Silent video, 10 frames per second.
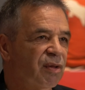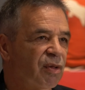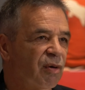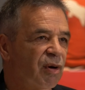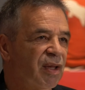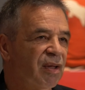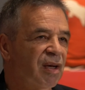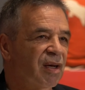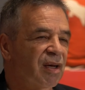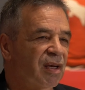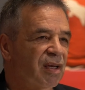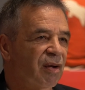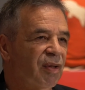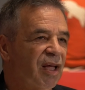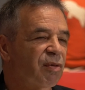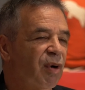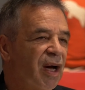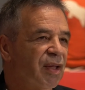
And so I, you know, that's why